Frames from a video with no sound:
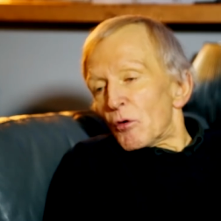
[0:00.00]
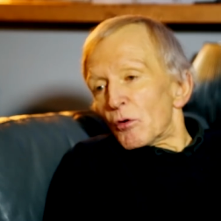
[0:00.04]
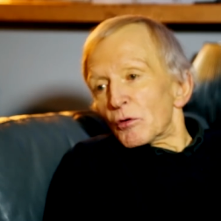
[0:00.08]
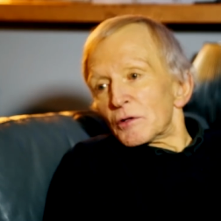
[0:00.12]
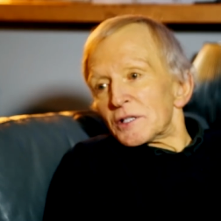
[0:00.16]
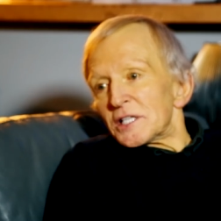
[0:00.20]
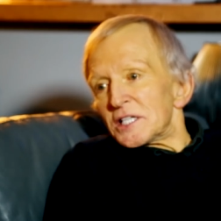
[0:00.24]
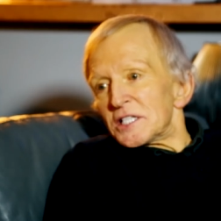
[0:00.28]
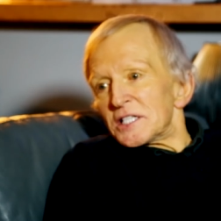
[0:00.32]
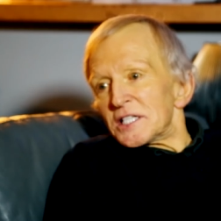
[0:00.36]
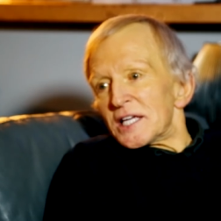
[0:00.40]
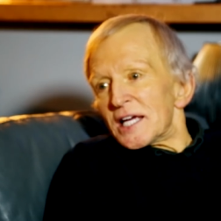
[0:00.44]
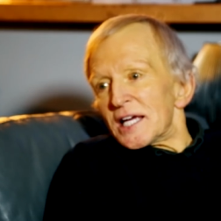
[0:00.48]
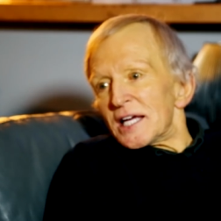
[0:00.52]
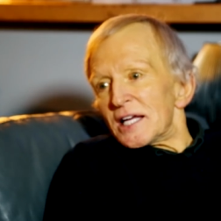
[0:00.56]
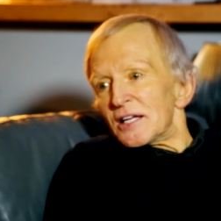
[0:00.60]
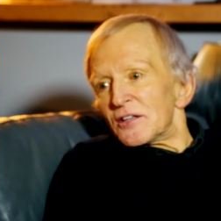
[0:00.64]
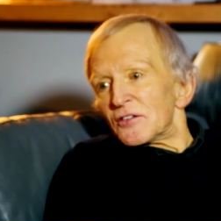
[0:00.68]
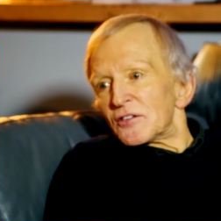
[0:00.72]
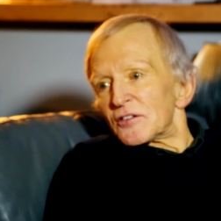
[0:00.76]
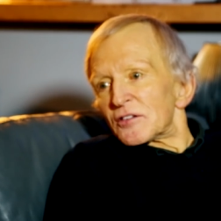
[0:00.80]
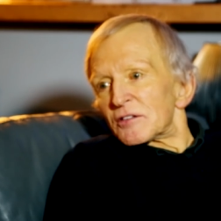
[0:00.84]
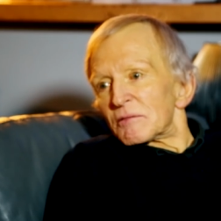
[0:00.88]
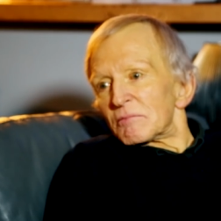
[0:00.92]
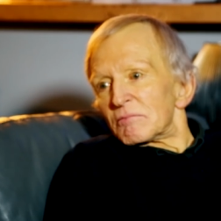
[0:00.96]
all these
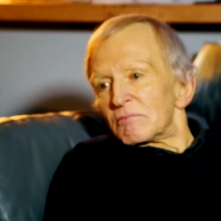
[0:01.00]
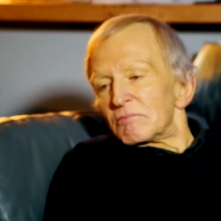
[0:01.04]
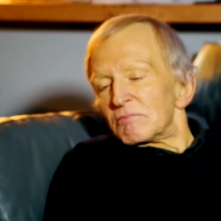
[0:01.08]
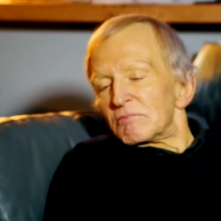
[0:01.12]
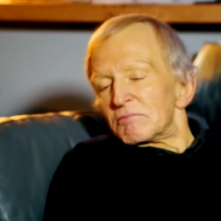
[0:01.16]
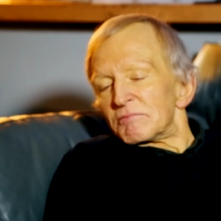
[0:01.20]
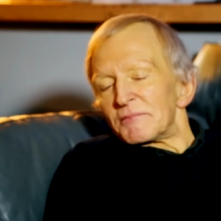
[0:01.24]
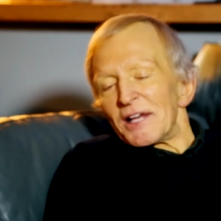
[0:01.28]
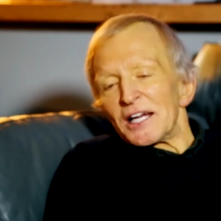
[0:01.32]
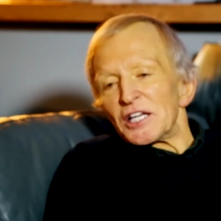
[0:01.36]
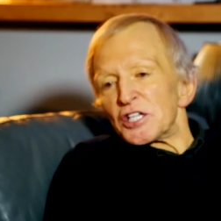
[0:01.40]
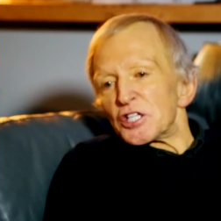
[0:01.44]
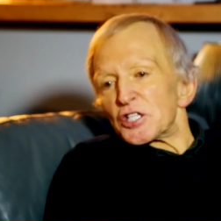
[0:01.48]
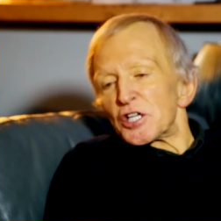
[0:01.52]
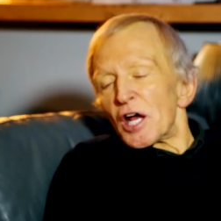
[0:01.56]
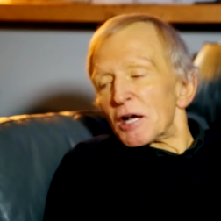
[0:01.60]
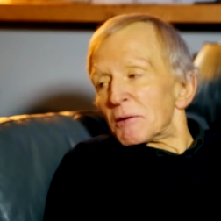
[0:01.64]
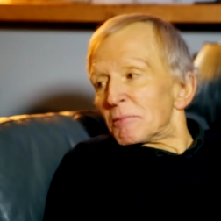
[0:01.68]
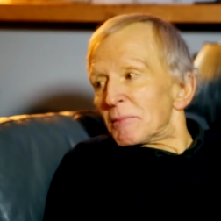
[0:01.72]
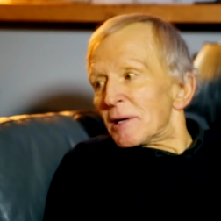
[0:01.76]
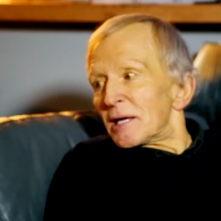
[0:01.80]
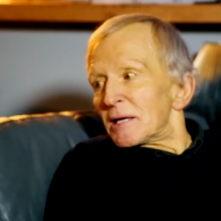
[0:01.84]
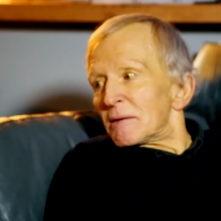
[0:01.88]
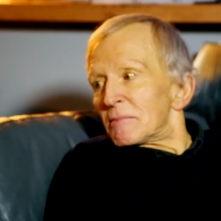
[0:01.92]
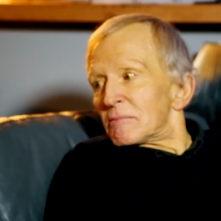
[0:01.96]
years. They
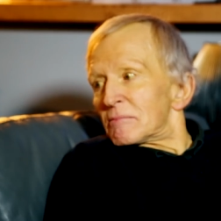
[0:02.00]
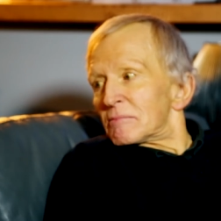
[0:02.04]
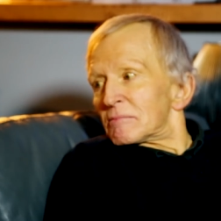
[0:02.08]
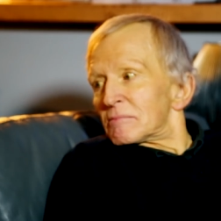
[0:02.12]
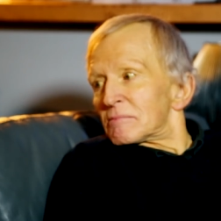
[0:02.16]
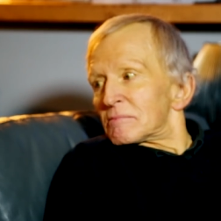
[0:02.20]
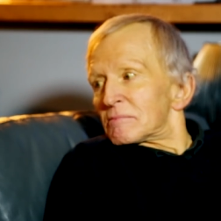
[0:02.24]
shun me.